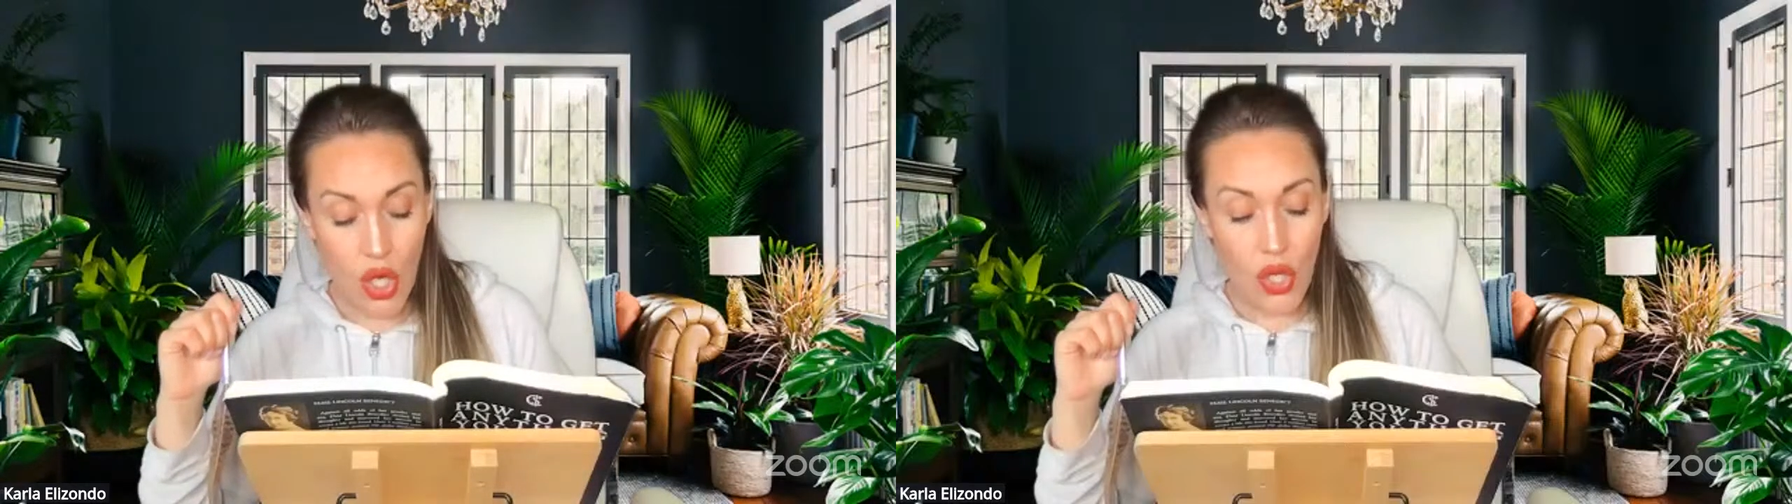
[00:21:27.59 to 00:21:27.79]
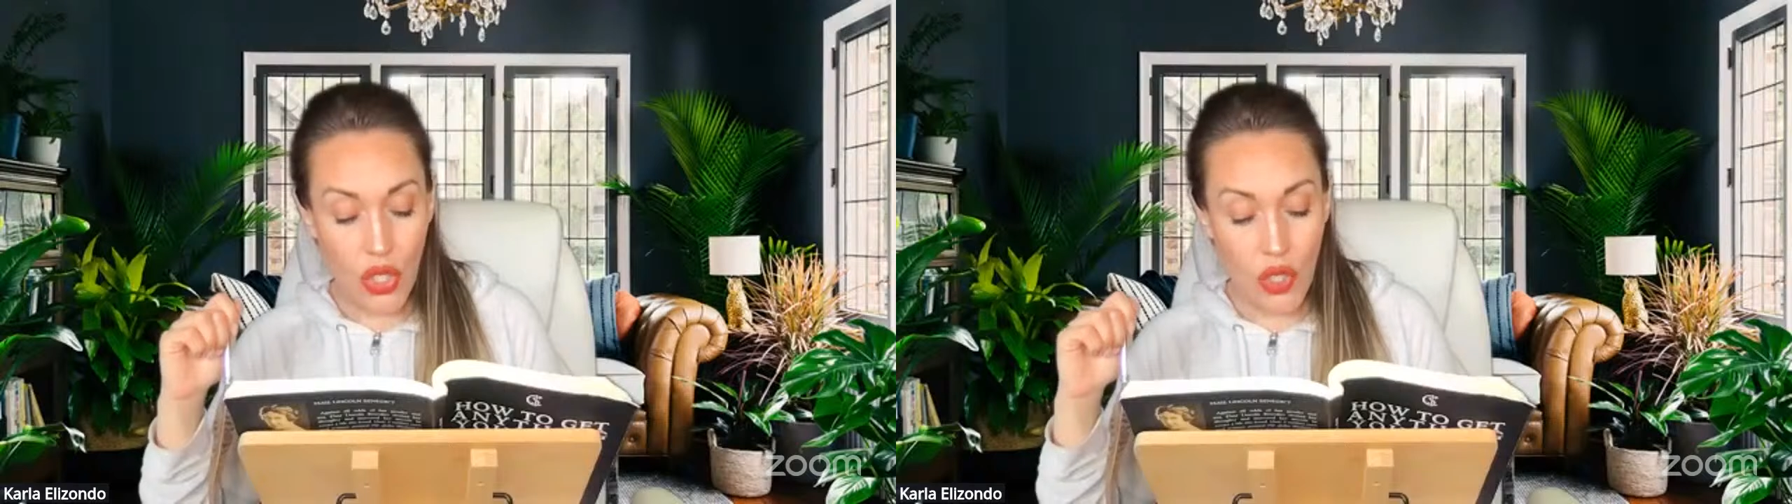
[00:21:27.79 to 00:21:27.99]

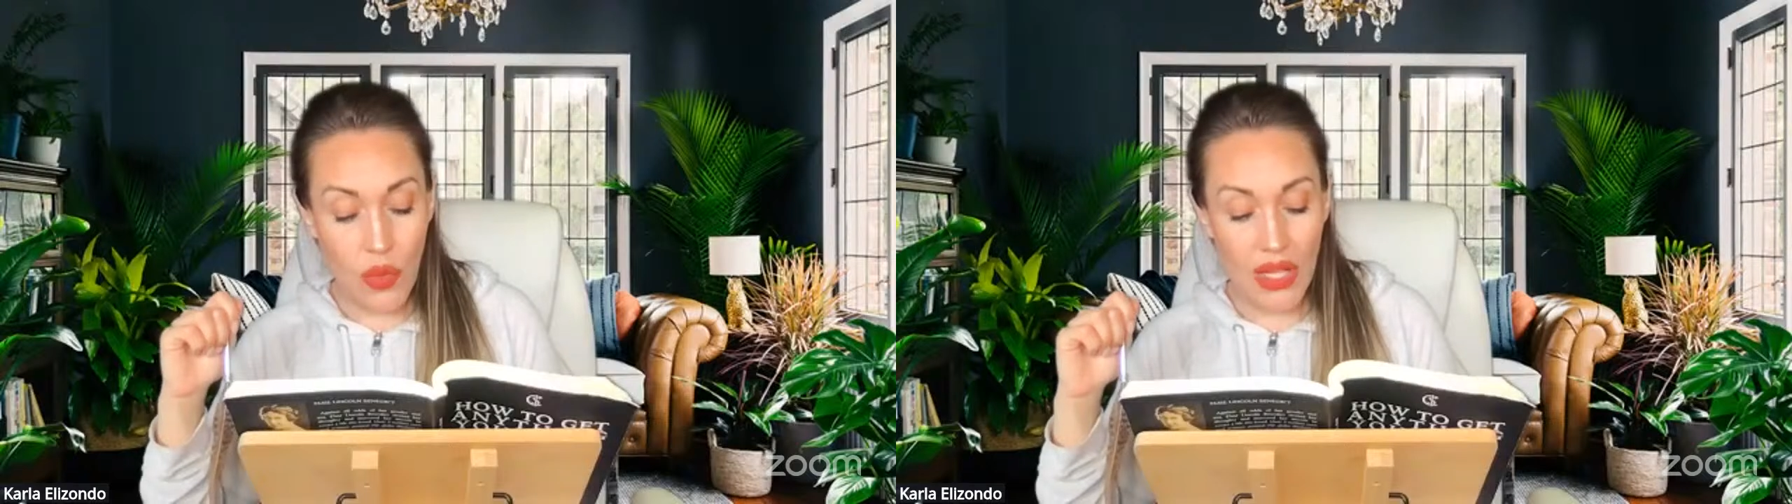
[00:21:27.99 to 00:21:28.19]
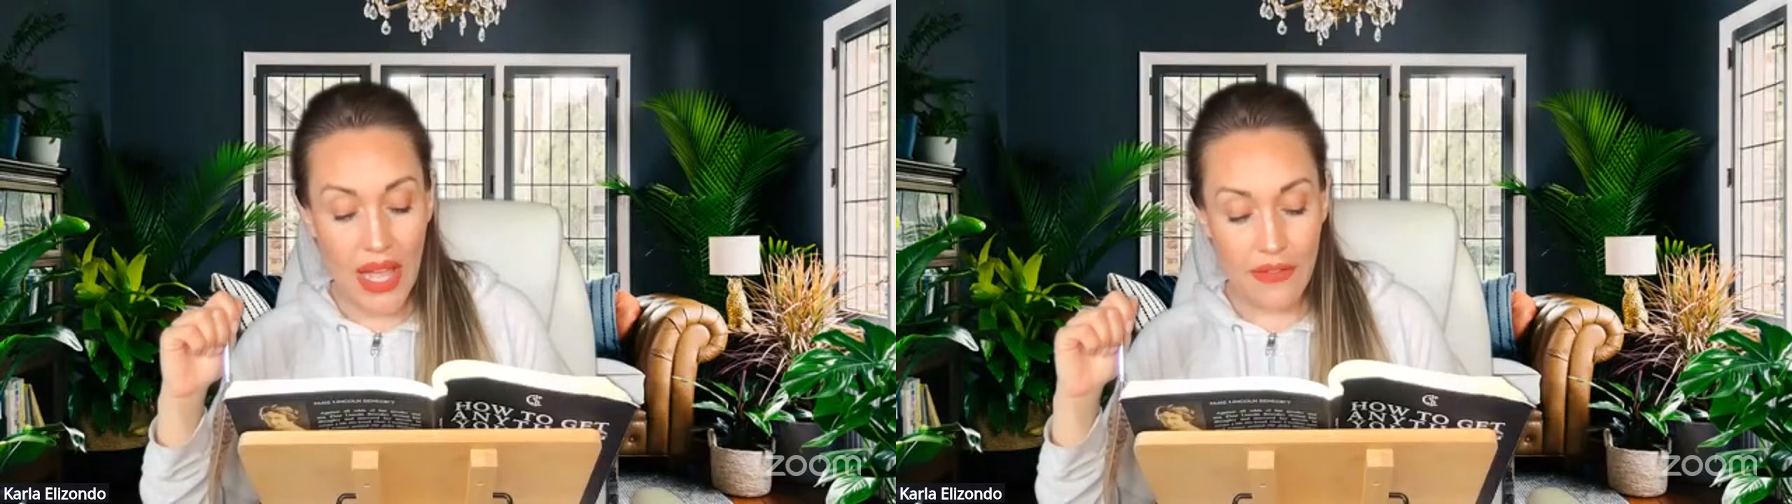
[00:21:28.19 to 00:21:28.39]
you
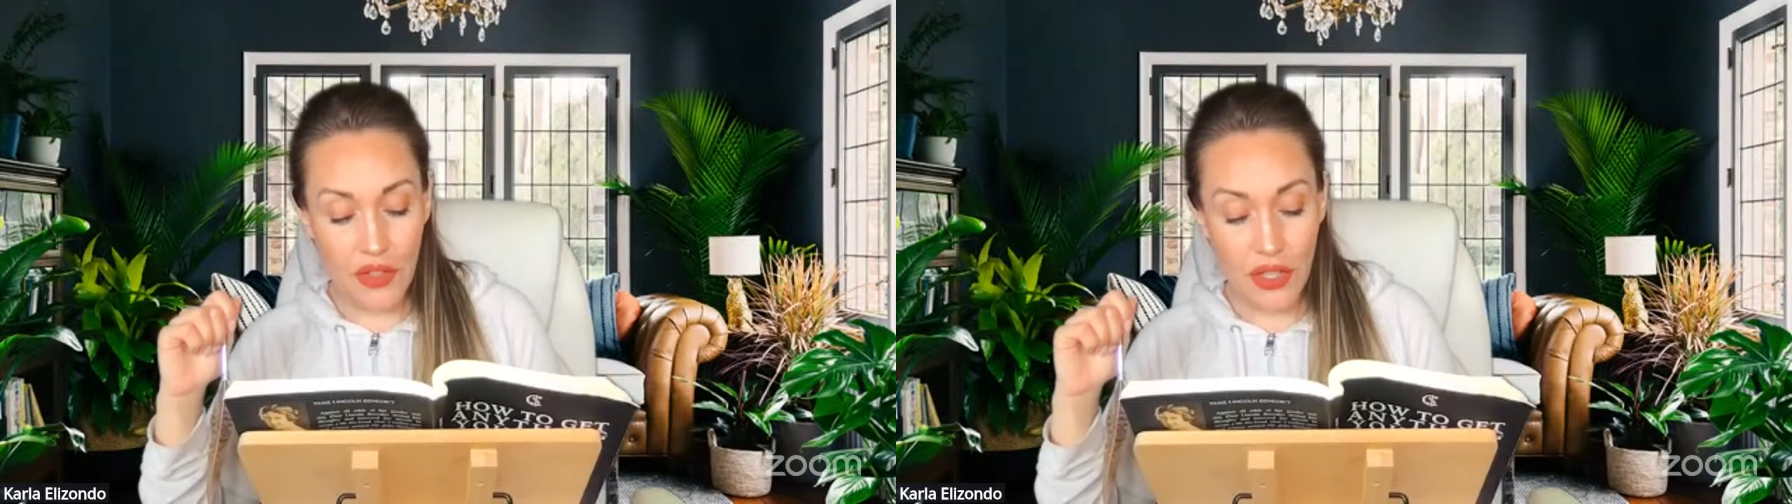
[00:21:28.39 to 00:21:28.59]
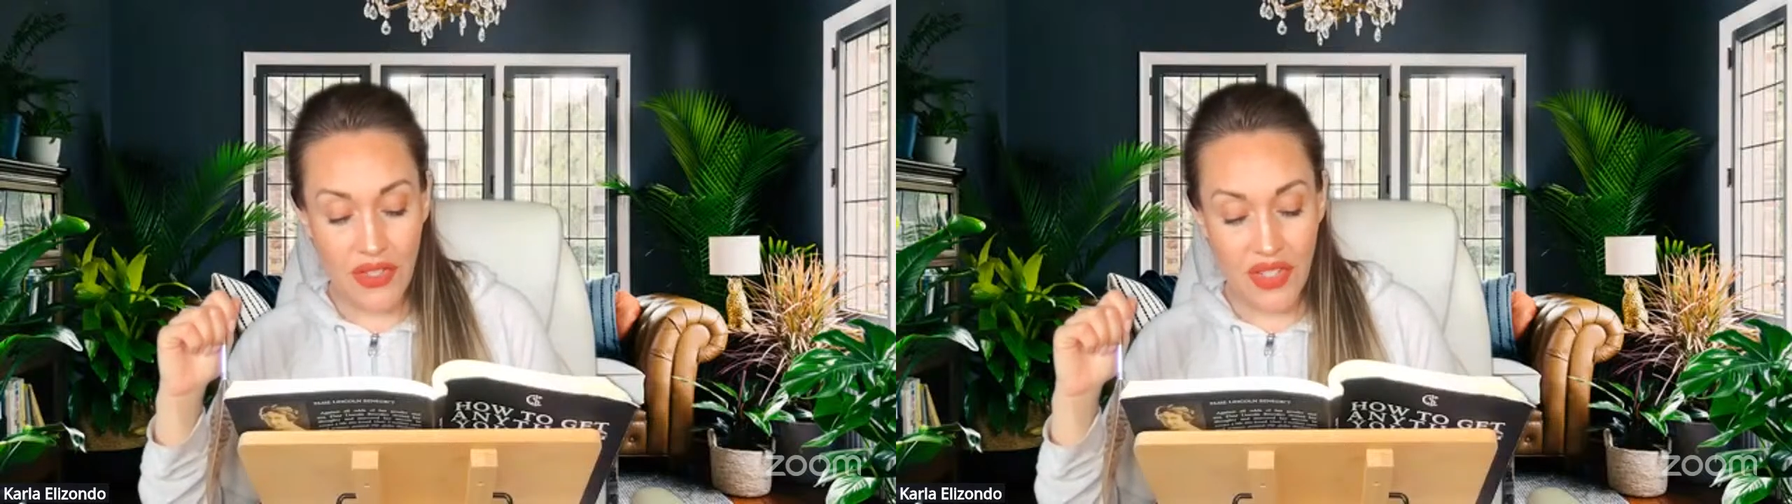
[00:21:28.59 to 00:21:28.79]
will at
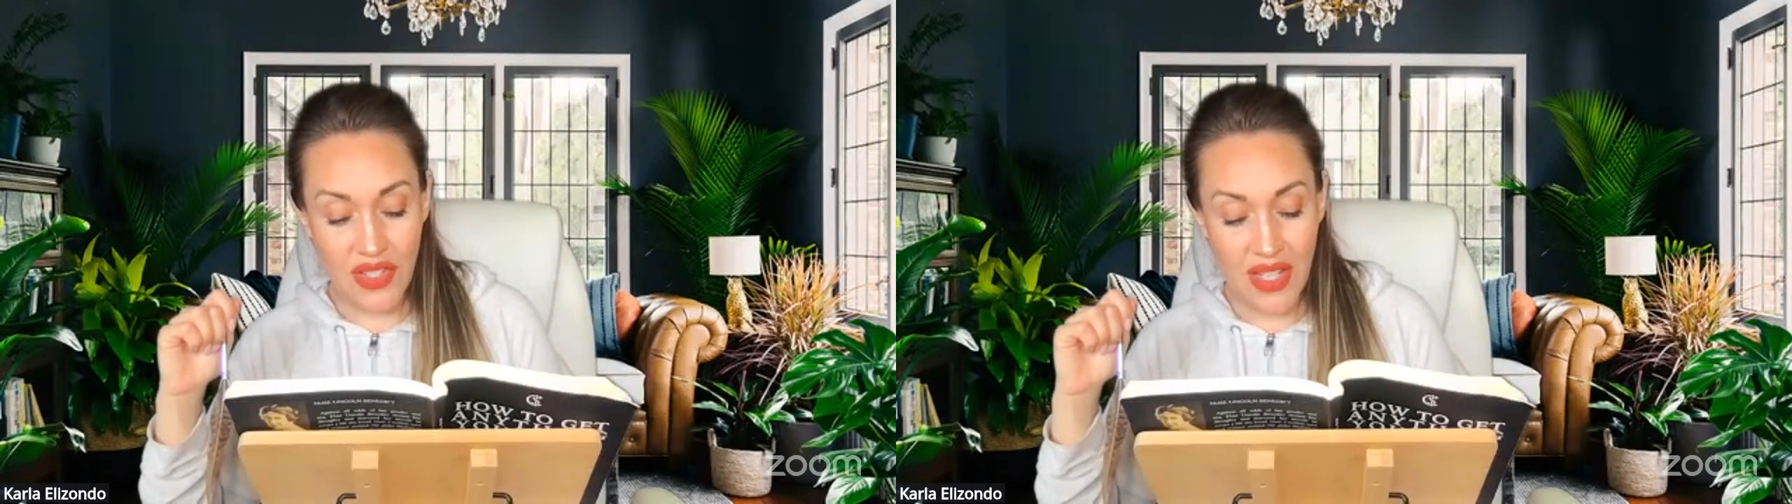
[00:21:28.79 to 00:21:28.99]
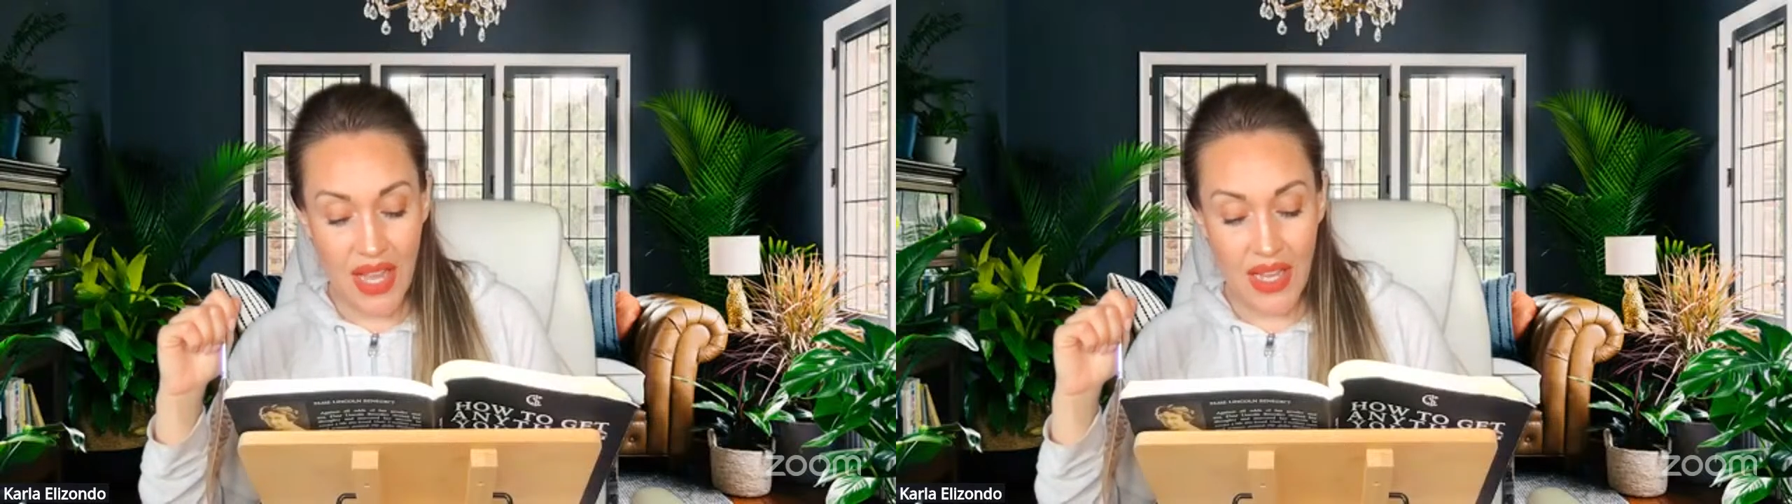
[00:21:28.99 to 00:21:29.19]
first
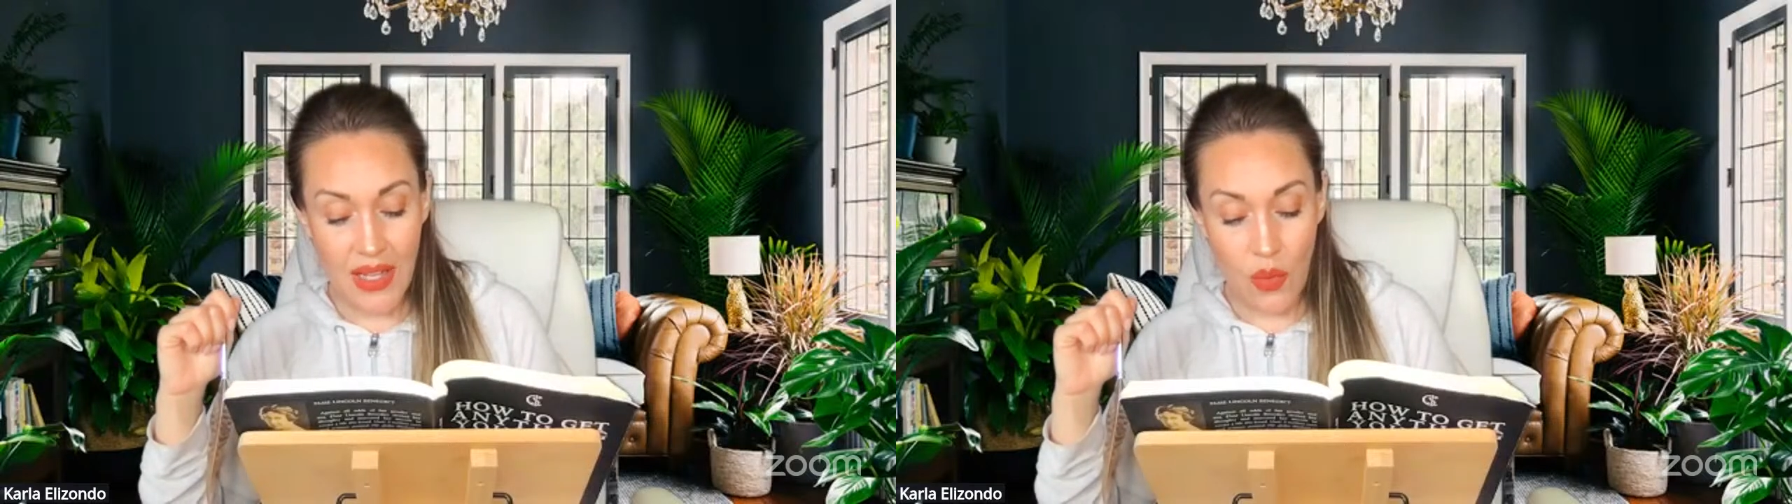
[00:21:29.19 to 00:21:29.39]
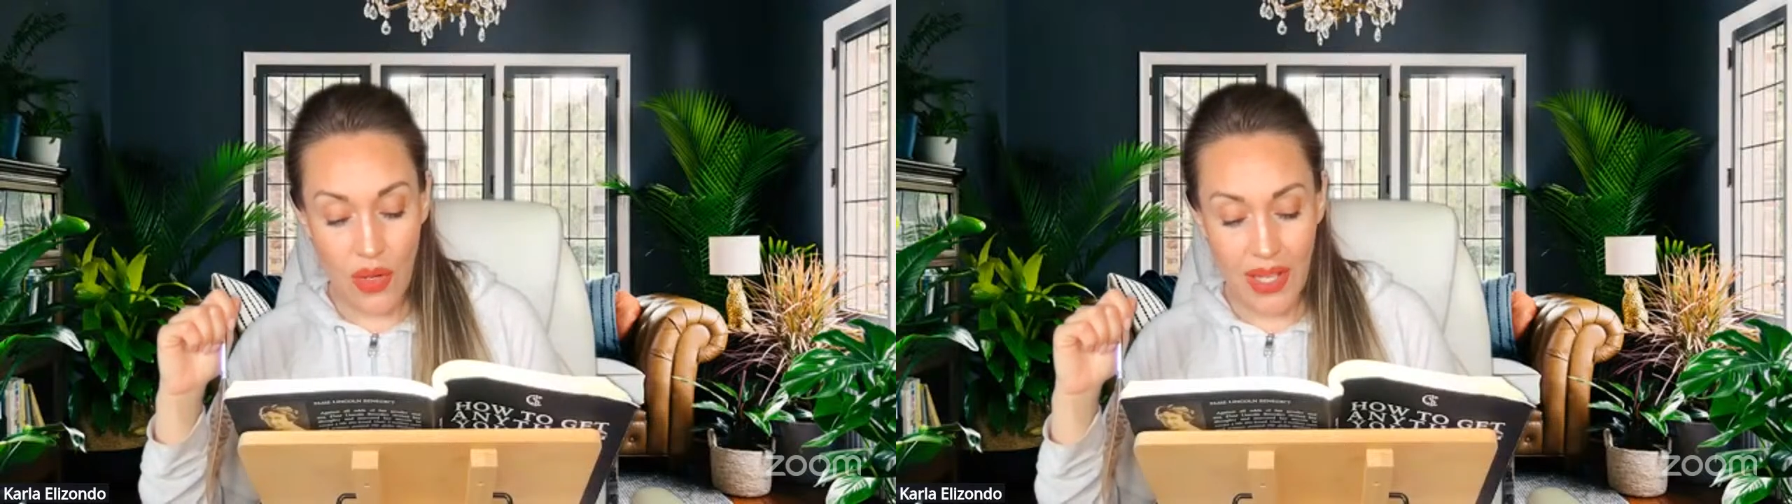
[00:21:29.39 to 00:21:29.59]
say